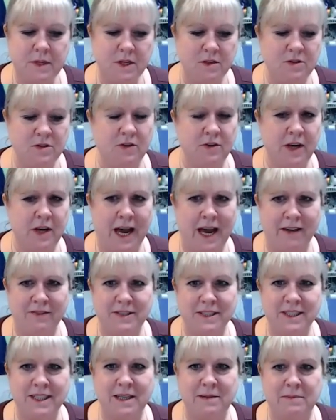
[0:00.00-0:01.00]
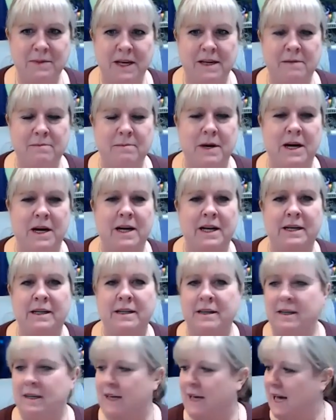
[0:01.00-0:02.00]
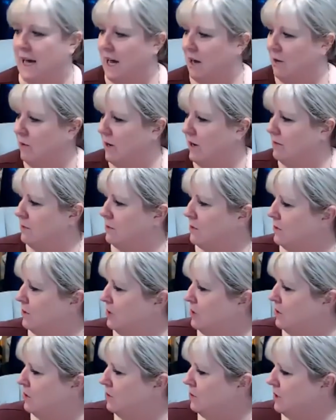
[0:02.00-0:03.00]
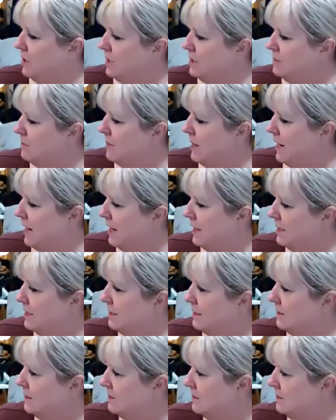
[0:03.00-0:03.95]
So you have to keep that in mind. However, you can make